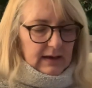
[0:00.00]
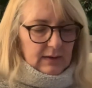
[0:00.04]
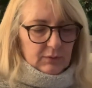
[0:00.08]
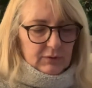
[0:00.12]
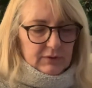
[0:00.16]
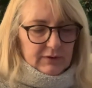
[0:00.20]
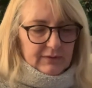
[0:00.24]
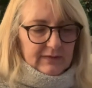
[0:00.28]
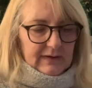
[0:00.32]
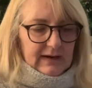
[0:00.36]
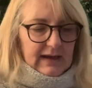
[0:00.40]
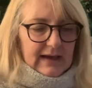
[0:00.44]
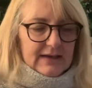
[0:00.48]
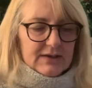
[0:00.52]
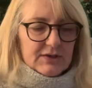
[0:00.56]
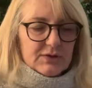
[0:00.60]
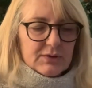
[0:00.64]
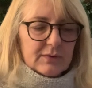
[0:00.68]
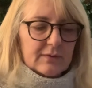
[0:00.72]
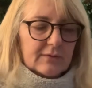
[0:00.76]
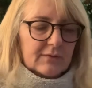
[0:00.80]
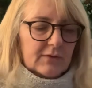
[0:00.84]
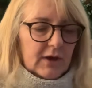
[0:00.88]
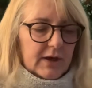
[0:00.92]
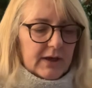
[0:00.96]
have liked to
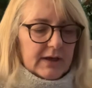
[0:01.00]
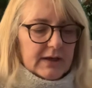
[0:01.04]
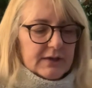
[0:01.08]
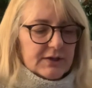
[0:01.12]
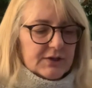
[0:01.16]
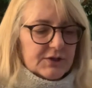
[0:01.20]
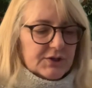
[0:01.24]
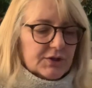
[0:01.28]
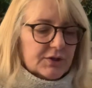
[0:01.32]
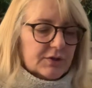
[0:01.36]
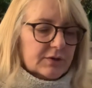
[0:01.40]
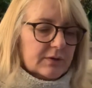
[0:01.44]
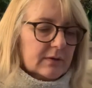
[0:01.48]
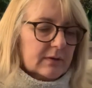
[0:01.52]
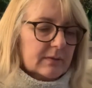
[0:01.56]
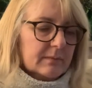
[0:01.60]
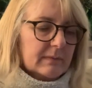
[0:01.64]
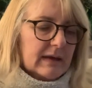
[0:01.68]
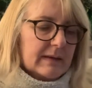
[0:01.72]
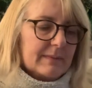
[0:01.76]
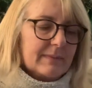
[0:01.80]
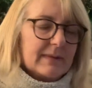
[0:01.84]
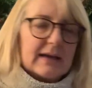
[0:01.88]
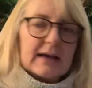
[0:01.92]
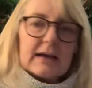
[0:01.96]
have got it done.
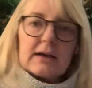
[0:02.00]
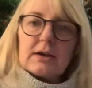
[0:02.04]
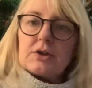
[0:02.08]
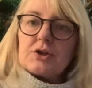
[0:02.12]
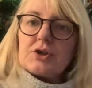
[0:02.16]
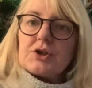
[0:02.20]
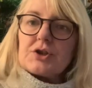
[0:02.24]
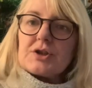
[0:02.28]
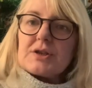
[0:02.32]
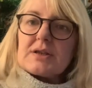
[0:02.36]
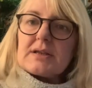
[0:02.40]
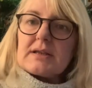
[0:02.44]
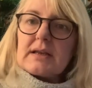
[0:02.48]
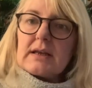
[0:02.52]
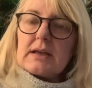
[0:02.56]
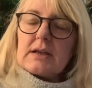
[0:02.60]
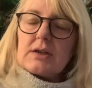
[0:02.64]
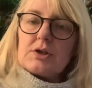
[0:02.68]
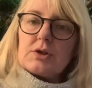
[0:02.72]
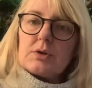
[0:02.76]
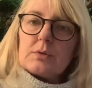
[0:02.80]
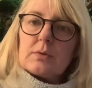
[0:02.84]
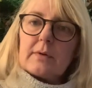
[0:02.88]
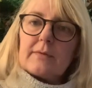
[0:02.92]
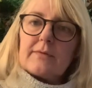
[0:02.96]
Maybe I can just sit
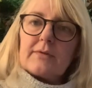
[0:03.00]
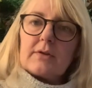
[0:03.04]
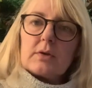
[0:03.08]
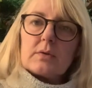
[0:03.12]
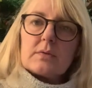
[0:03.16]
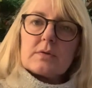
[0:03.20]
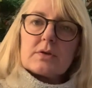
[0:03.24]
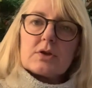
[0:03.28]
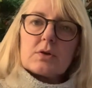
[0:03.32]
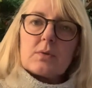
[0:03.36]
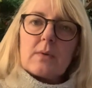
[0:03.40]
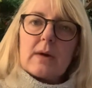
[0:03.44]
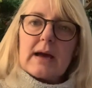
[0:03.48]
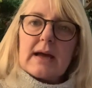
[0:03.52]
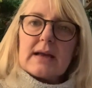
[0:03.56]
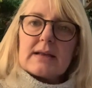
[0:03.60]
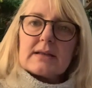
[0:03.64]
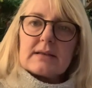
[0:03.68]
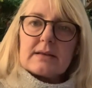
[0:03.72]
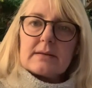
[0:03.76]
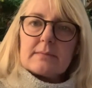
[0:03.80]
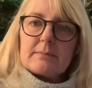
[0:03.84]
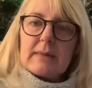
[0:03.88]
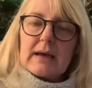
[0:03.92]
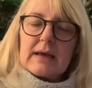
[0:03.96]
and do a few squares
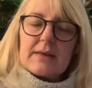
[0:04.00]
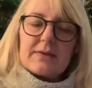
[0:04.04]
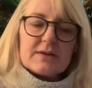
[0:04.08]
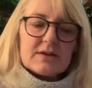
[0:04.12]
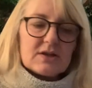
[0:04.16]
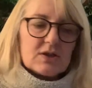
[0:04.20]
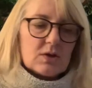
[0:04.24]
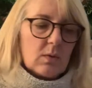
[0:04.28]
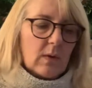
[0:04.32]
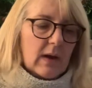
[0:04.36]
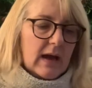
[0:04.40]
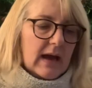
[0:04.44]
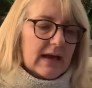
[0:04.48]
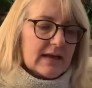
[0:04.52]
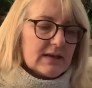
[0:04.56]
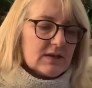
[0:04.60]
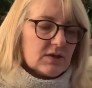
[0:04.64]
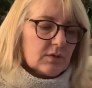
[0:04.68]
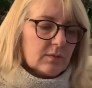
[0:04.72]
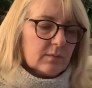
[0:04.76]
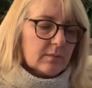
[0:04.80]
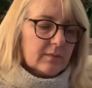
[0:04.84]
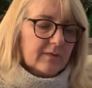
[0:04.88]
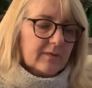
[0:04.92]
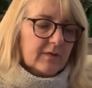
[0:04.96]
and make the squares
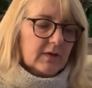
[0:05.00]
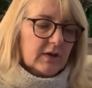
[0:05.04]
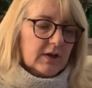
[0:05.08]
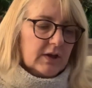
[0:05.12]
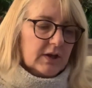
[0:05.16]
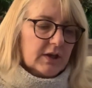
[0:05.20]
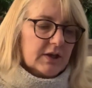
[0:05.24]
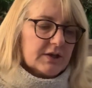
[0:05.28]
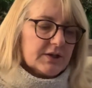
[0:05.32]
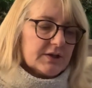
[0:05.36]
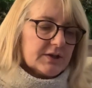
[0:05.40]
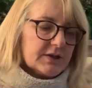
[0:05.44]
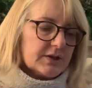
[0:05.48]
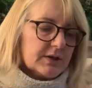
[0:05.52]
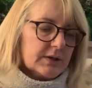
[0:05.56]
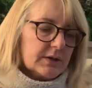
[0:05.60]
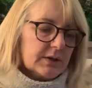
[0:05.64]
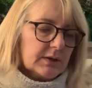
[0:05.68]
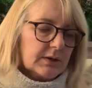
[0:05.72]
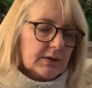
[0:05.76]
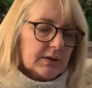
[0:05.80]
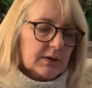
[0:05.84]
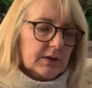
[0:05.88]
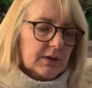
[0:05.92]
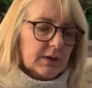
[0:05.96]
up first.
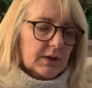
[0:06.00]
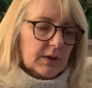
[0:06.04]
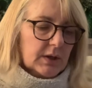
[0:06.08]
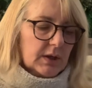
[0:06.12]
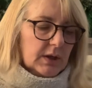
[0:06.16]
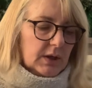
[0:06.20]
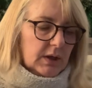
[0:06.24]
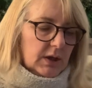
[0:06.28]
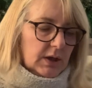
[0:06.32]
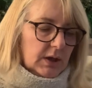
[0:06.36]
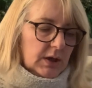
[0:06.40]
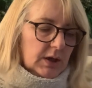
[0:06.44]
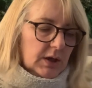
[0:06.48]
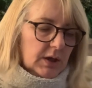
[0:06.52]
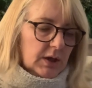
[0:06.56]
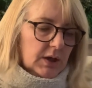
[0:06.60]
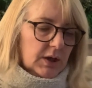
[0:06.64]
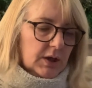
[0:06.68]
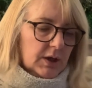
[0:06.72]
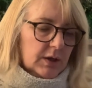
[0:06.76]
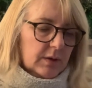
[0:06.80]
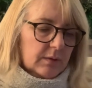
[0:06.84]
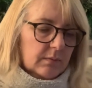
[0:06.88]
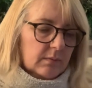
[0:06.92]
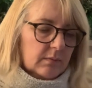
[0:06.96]

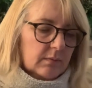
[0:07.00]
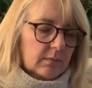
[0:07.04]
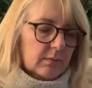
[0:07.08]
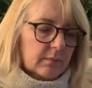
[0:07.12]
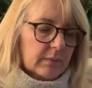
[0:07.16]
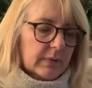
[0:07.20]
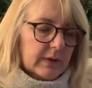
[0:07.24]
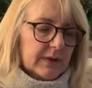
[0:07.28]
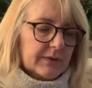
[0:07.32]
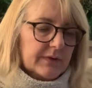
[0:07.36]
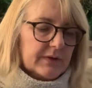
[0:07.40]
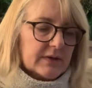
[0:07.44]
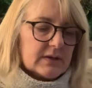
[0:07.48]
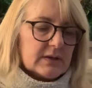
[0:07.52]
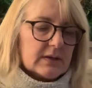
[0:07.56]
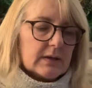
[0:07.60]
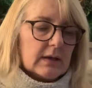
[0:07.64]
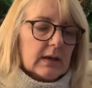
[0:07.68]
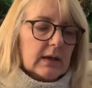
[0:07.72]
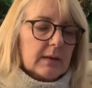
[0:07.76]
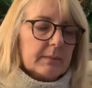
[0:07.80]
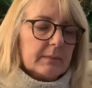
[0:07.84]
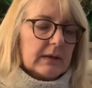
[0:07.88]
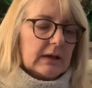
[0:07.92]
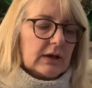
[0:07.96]
But there's,
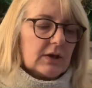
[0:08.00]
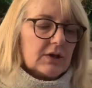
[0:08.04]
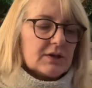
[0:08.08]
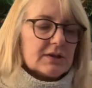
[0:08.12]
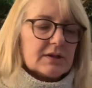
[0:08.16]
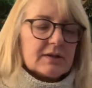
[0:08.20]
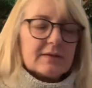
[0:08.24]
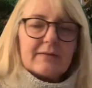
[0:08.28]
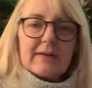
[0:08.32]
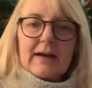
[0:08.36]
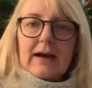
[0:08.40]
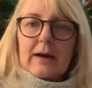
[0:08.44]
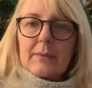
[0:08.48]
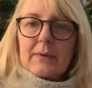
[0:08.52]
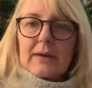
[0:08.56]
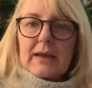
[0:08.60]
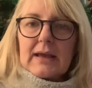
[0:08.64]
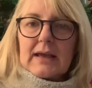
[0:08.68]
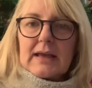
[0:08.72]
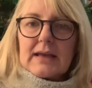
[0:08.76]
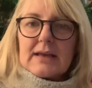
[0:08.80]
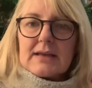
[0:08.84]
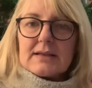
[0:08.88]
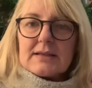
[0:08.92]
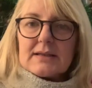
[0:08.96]
because of how it
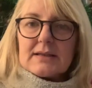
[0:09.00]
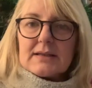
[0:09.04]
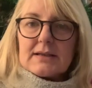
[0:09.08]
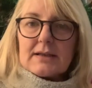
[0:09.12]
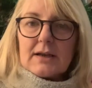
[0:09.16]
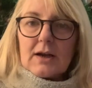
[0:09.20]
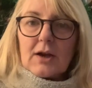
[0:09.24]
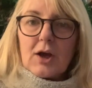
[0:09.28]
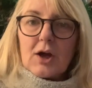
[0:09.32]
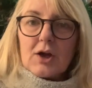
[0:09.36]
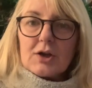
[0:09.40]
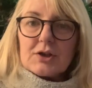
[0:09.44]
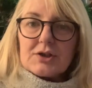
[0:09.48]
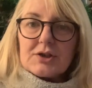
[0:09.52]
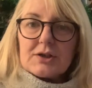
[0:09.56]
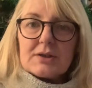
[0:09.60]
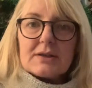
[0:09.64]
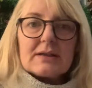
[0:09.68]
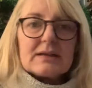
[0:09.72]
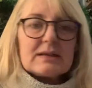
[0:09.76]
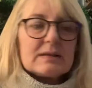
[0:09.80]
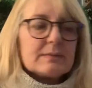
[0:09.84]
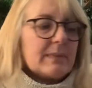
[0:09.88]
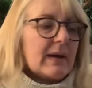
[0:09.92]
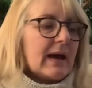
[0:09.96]
is, there's a lot to
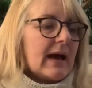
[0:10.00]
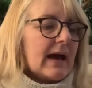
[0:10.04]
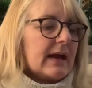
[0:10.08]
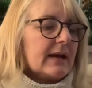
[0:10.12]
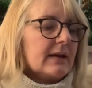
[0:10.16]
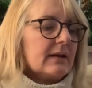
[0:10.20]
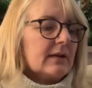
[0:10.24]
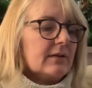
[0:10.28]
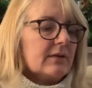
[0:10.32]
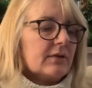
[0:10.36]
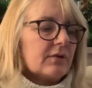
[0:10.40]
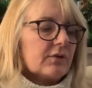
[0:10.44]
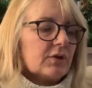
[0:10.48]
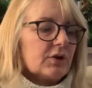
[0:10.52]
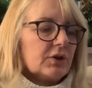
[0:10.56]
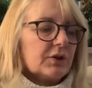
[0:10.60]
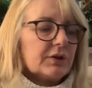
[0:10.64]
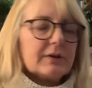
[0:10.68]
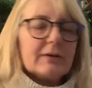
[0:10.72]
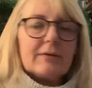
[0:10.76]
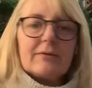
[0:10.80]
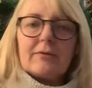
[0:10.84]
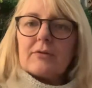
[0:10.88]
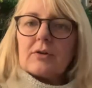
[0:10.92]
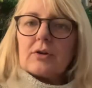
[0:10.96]
this pattern, and they're all
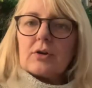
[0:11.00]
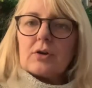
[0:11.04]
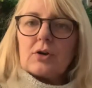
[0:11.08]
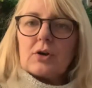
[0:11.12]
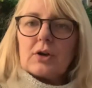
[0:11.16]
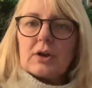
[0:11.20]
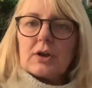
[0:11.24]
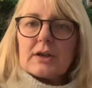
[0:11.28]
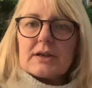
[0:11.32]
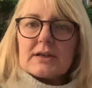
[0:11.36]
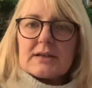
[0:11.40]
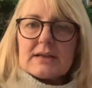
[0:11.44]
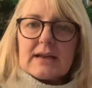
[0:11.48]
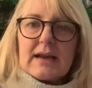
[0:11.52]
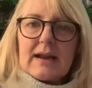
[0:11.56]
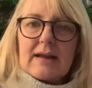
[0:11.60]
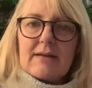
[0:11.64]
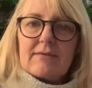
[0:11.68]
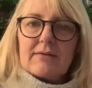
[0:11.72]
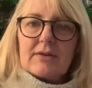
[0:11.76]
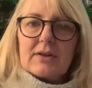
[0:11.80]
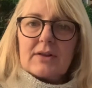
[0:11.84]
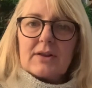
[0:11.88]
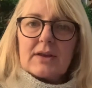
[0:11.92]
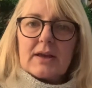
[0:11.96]
different colours and
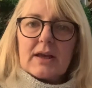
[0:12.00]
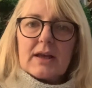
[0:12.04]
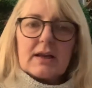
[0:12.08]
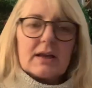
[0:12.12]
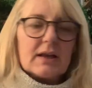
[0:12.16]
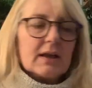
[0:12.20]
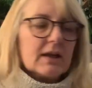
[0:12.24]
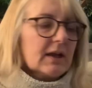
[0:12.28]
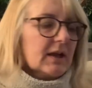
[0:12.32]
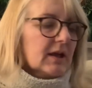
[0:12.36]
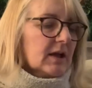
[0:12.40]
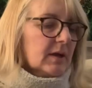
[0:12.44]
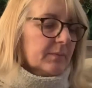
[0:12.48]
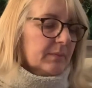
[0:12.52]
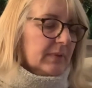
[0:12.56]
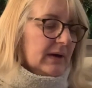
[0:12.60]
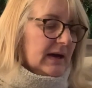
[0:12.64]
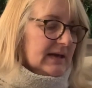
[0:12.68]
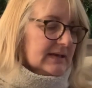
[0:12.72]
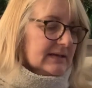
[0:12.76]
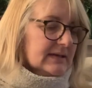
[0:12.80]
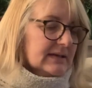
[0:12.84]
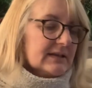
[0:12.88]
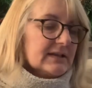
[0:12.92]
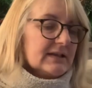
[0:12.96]
everything. But
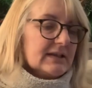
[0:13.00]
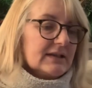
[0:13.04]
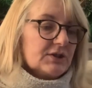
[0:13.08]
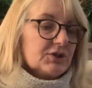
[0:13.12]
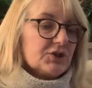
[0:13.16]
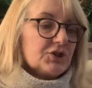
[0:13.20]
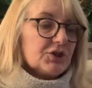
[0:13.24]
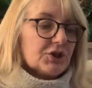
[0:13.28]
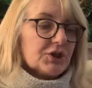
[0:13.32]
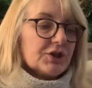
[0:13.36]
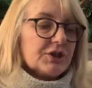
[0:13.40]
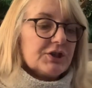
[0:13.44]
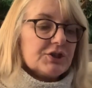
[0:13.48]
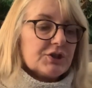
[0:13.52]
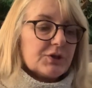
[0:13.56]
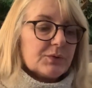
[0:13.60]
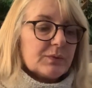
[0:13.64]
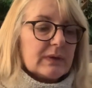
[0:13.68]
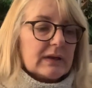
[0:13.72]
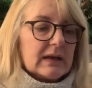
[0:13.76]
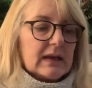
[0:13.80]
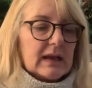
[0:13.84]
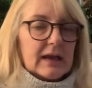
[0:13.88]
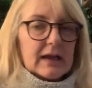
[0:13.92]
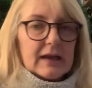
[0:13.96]
I did enjoy
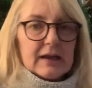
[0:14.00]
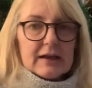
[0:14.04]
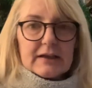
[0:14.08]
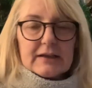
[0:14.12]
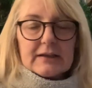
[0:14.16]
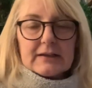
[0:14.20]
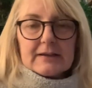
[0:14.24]
doing it.